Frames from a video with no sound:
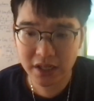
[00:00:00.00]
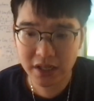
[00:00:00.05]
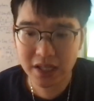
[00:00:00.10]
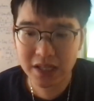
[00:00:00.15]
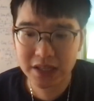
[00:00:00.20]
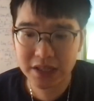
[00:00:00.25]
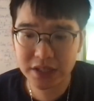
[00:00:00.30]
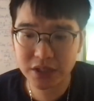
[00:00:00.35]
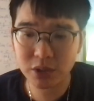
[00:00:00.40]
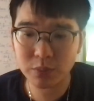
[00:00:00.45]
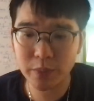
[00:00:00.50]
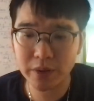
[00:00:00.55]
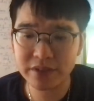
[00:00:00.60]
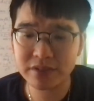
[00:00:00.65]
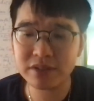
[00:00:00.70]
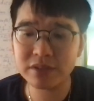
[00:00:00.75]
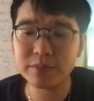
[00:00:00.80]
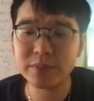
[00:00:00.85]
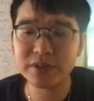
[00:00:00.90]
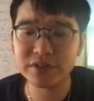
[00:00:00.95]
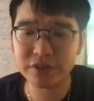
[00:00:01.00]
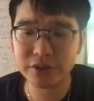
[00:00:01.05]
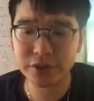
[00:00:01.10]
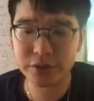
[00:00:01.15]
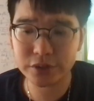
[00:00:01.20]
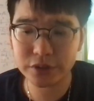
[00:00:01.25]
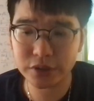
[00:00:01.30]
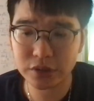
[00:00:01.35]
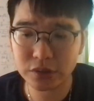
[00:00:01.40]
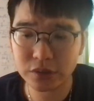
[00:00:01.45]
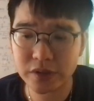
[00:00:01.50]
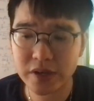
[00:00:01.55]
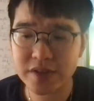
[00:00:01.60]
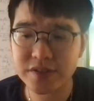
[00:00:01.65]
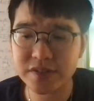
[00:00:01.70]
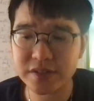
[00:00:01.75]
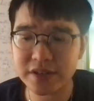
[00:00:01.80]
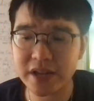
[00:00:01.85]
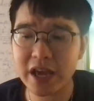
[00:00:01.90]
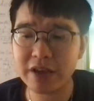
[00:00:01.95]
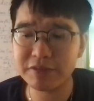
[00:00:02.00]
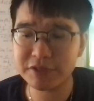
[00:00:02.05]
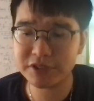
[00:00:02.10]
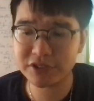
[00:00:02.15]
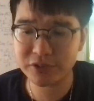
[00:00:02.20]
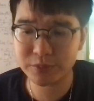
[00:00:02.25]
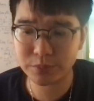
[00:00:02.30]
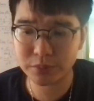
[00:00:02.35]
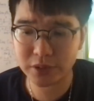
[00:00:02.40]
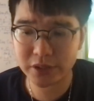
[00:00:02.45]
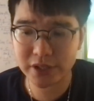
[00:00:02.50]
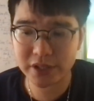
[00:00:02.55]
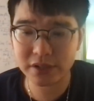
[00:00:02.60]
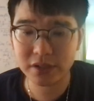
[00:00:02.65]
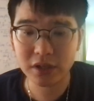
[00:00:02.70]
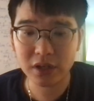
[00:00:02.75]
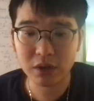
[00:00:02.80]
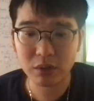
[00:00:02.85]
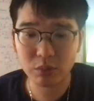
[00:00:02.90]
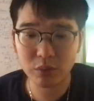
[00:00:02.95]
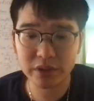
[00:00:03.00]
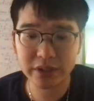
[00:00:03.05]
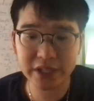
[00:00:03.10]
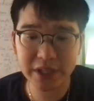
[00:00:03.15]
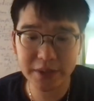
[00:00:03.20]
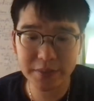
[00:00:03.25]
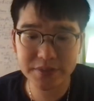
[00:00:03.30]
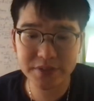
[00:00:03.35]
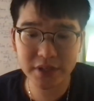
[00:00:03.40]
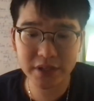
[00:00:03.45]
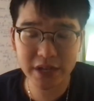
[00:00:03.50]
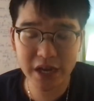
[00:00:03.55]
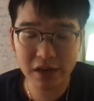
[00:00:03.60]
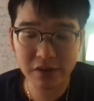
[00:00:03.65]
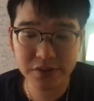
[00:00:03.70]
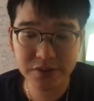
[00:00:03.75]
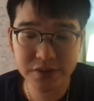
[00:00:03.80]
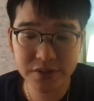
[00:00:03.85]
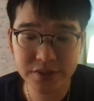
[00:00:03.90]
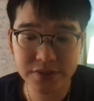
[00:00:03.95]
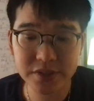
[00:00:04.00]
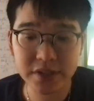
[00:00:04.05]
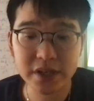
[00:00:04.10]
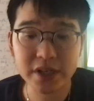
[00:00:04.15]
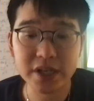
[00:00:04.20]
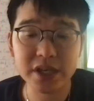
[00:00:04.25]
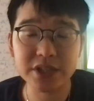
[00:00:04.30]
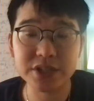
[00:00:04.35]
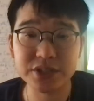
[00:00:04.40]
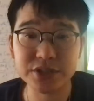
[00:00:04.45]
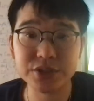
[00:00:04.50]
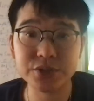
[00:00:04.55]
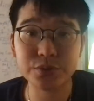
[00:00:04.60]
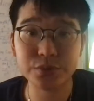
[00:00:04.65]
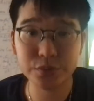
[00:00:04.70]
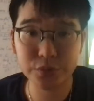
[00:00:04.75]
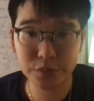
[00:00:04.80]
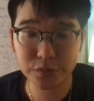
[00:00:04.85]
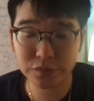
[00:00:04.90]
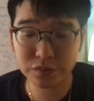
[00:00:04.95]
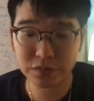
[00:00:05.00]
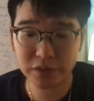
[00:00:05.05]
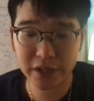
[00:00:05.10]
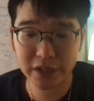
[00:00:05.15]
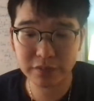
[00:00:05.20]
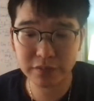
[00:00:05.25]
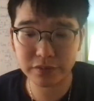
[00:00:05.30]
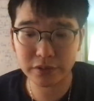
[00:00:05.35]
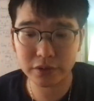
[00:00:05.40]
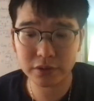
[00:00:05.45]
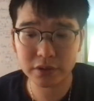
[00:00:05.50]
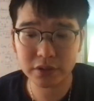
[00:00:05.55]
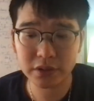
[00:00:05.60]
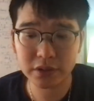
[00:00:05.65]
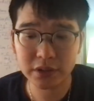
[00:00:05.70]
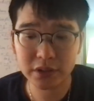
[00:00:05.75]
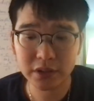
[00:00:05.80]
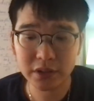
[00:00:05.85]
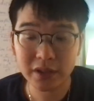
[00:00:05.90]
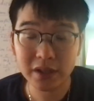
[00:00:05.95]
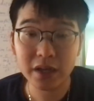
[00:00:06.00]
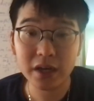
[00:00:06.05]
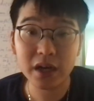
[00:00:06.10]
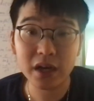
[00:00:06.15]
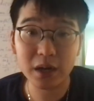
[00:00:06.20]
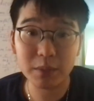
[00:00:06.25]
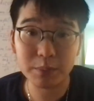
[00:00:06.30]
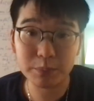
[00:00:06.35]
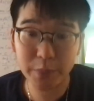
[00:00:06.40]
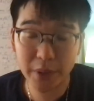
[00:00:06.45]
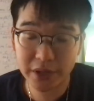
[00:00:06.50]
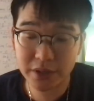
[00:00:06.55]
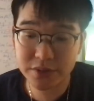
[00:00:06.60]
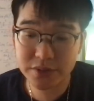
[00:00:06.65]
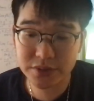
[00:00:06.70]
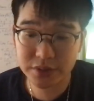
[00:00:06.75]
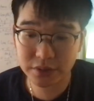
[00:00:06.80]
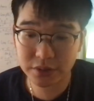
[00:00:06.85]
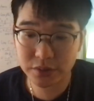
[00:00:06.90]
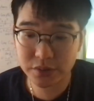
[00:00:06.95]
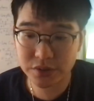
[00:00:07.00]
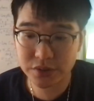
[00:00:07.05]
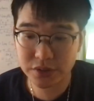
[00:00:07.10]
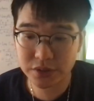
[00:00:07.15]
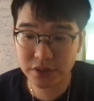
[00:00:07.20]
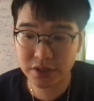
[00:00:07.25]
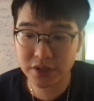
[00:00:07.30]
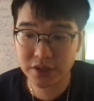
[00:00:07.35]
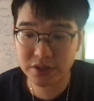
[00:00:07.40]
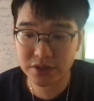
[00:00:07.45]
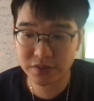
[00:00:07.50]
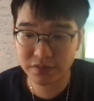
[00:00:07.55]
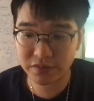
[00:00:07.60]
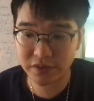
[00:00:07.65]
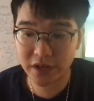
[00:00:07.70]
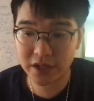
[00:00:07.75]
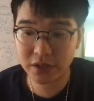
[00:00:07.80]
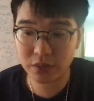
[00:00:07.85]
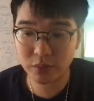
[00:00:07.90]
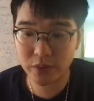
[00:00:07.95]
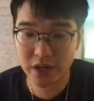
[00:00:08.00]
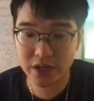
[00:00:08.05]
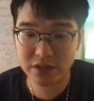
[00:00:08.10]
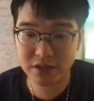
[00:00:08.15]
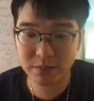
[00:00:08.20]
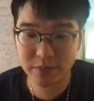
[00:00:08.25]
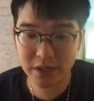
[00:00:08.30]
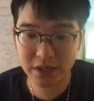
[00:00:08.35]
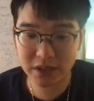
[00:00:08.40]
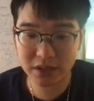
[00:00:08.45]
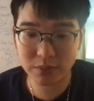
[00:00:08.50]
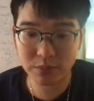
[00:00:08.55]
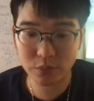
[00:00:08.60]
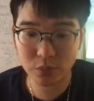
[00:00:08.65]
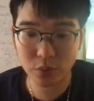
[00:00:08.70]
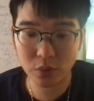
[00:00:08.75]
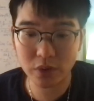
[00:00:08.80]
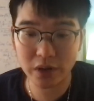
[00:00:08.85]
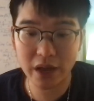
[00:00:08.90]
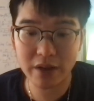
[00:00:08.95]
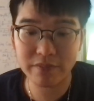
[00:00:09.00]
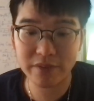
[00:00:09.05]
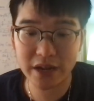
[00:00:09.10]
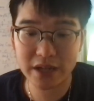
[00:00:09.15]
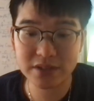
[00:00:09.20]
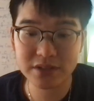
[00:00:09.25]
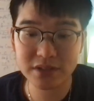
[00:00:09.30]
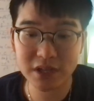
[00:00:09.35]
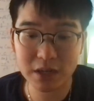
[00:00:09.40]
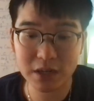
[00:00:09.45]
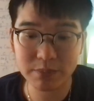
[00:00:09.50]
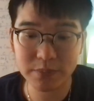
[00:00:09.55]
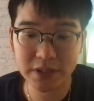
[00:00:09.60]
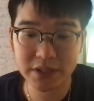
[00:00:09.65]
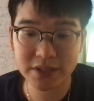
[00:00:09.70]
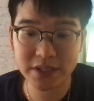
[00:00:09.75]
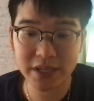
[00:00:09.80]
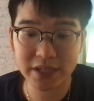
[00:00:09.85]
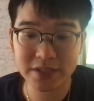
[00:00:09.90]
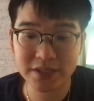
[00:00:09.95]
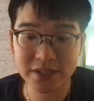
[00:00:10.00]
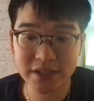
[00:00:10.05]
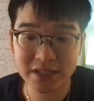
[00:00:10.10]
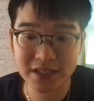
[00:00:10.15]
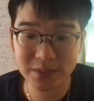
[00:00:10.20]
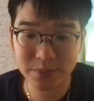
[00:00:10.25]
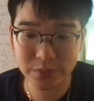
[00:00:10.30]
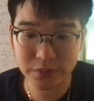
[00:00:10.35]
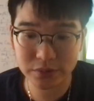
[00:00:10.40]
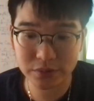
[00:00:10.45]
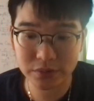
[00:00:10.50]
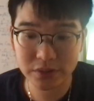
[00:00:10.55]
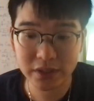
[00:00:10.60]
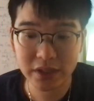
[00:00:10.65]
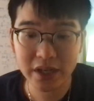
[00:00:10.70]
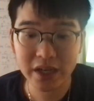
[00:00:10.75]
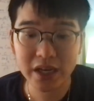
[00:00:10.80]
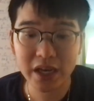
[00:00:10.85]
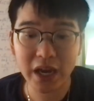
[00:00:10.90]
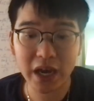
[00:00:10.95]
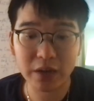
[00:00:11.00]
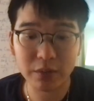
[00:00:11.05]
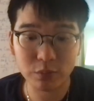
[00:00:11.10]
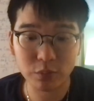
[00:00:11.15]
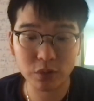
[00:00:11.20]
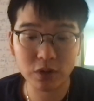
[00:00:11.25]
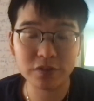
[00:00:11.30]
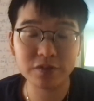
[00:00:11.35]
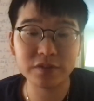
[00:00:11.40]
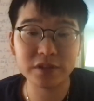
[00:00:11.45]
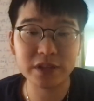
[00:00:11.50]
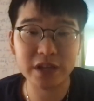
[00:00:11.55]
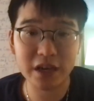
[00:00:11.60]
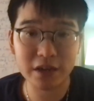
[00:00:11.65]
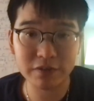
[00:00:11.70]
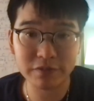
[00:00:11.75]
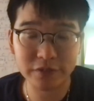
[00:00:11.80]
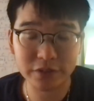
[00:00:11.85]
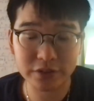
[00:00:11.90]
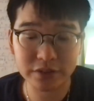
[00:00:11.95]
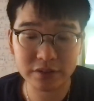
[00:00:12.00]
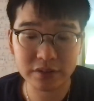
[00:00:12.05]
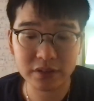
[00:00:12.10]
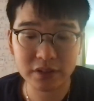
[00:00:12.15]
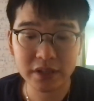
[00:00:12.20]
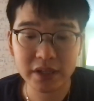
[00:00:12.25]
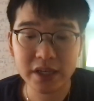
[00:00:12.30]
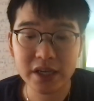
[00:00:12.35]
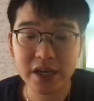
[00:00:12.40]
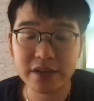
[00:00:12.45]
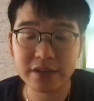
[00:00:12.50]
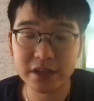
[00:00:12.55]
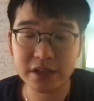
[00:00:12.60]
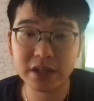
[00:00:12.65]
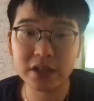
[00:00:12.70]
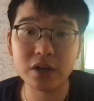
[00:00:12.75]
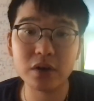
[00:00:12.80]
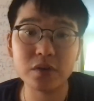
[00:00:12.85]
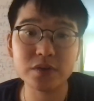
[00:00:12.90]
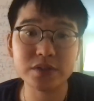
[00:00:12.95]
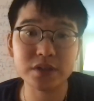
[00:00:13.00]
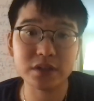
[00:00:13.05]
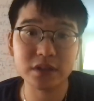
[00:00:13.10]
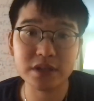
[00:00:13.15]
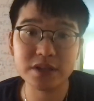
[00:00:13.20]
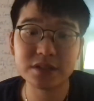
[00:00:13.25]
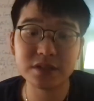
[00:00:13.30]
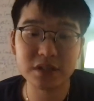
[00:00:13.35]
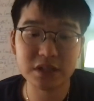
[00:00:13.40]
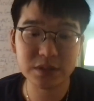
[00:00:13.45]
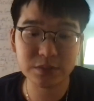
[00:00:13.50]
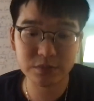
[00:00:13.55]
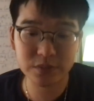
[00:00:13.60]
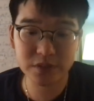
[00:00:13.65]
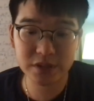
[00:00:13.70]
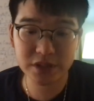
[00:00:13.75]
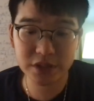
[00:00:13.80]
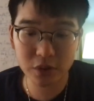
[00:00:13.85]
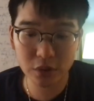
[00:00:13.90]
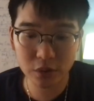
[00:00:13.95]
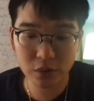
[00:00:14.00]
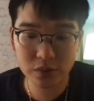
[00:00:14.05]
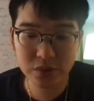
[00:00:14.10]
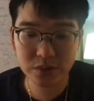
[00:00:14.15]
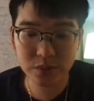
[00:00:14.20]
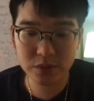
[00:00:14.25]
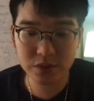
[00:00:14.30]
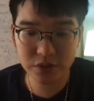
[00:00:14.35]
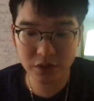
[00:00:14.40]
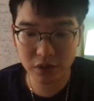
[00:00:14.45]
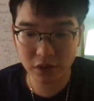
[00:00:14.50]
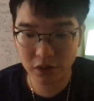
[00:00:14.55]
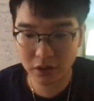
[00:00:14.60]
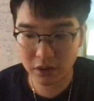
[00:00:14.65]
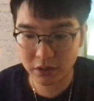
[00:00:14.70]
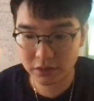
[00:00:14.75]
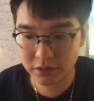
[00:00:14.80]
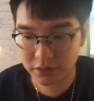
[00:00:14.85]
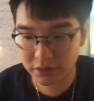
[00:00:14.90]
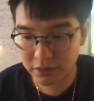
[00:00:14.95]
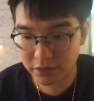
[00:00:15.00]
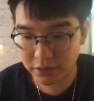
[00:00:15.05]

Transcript: The omitted material is inevitably what gives analysis its true flavor. A better solution is to find a way to make the more advanced topics accessible and worth the effort. He then goes and lists these 3 goals, which are: